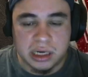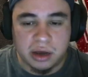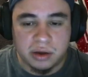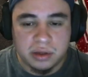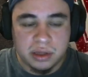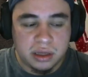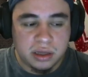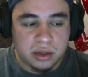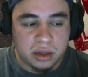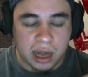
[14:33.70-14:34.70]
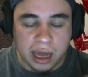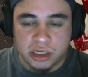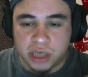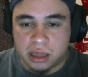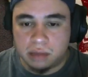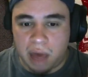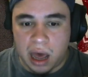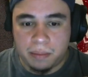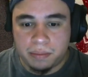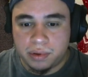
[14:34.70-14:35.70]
know. Hold on, I checked the map.